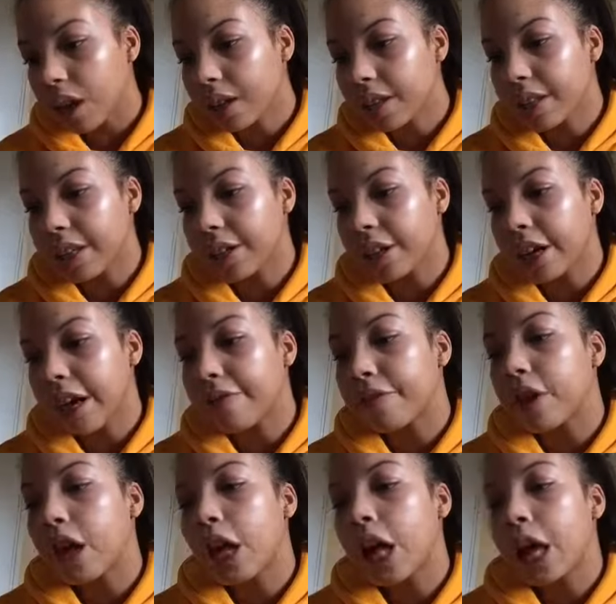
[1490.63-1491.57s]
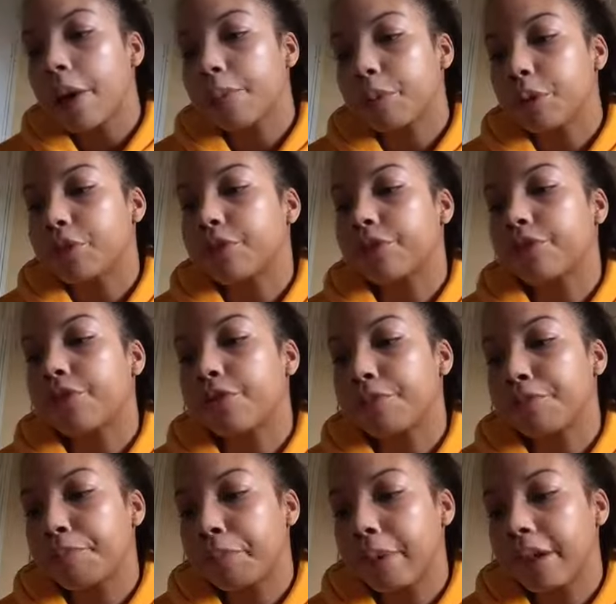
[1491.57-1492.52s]
then you have
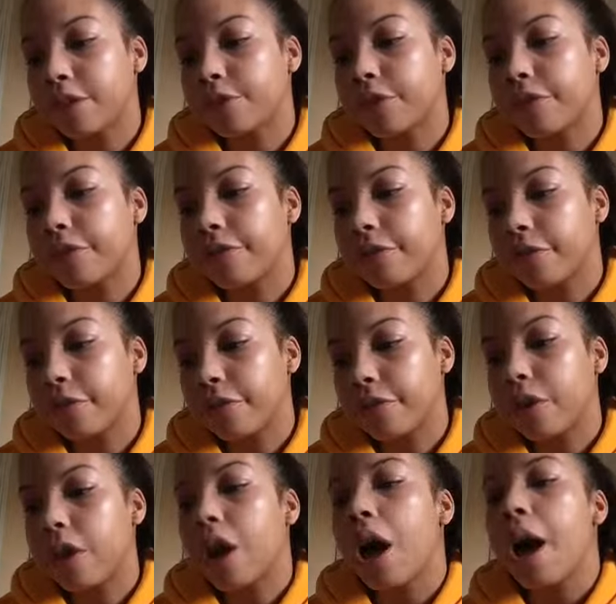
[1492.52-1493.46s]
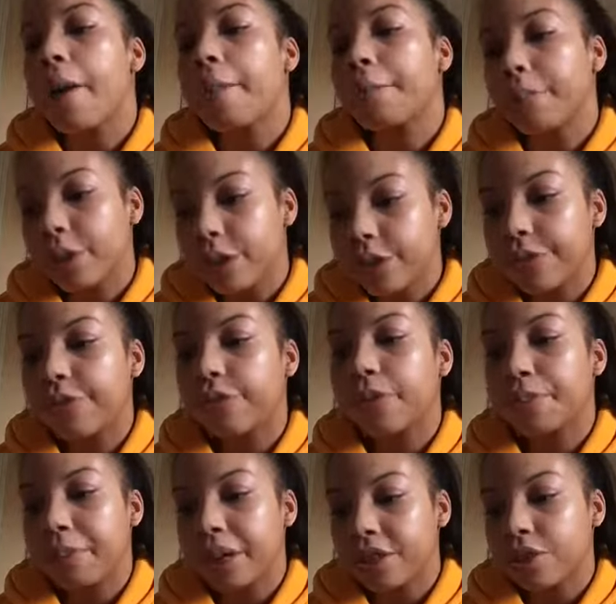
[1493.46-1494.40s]
beautiful, magical,
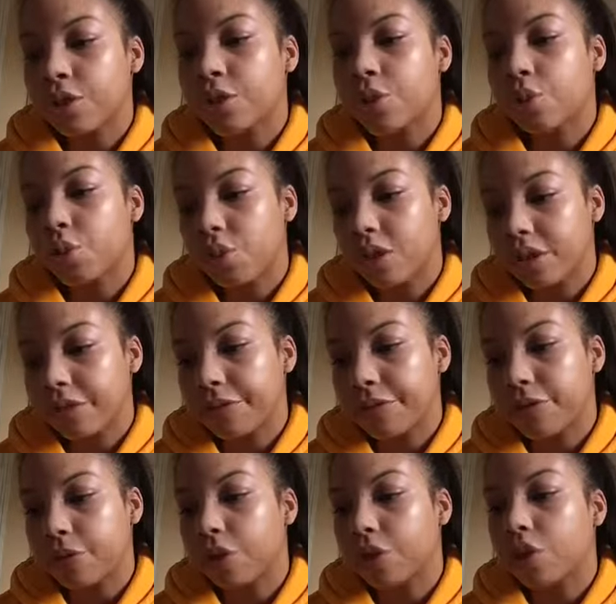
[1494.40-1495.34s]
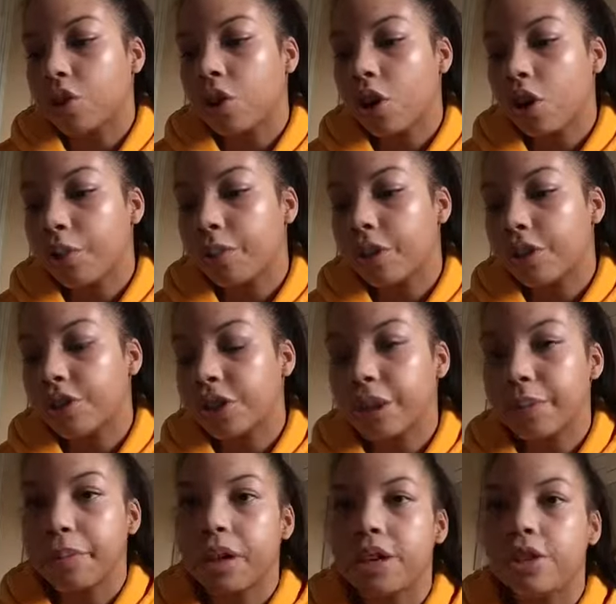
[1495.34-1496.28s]
beautiful, magical, wonderful copper
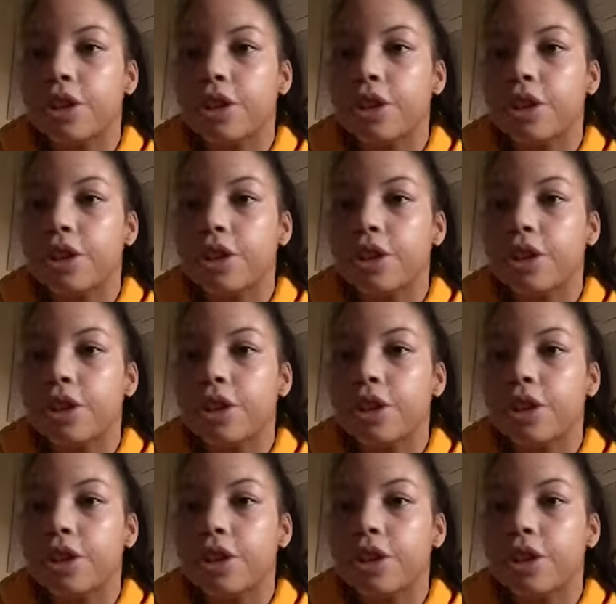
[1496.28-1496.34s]
shimmer.